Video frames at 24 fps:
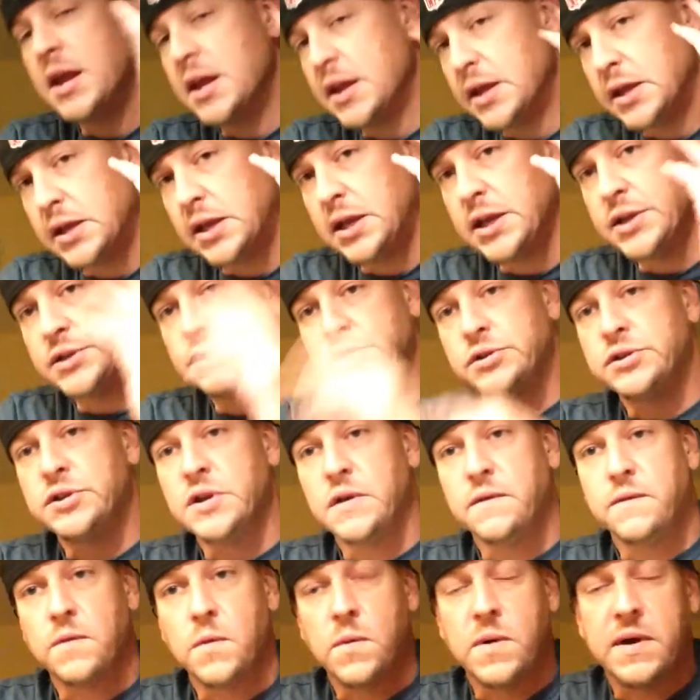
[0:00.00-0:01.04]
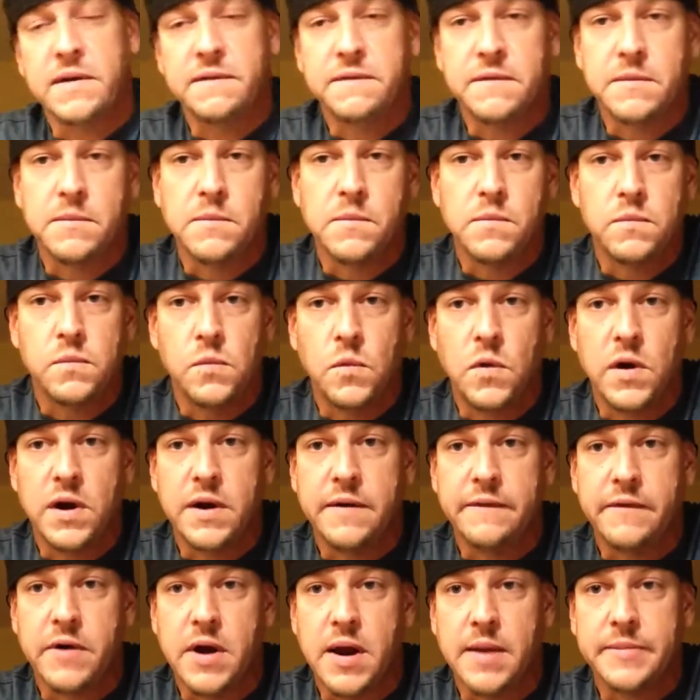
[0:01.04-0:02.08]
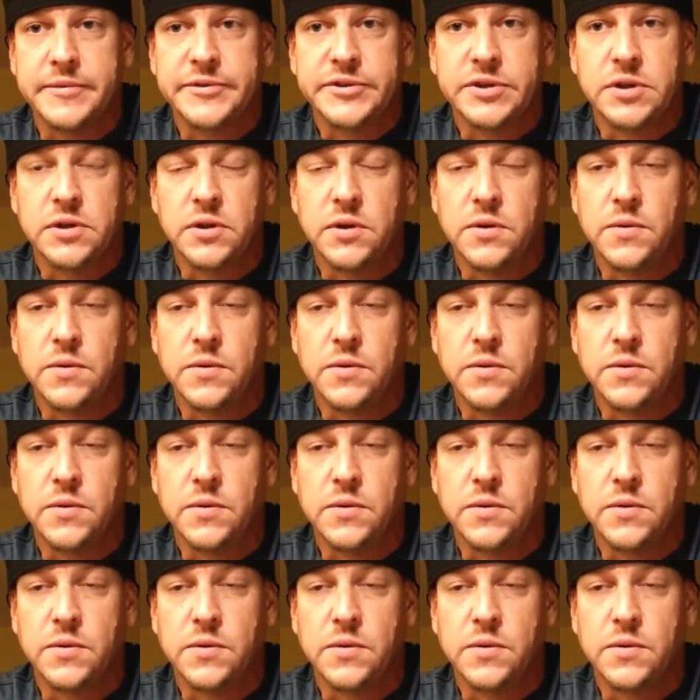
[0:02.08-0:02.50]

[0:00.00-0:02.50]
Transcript: and get yourself away from whatever obstacle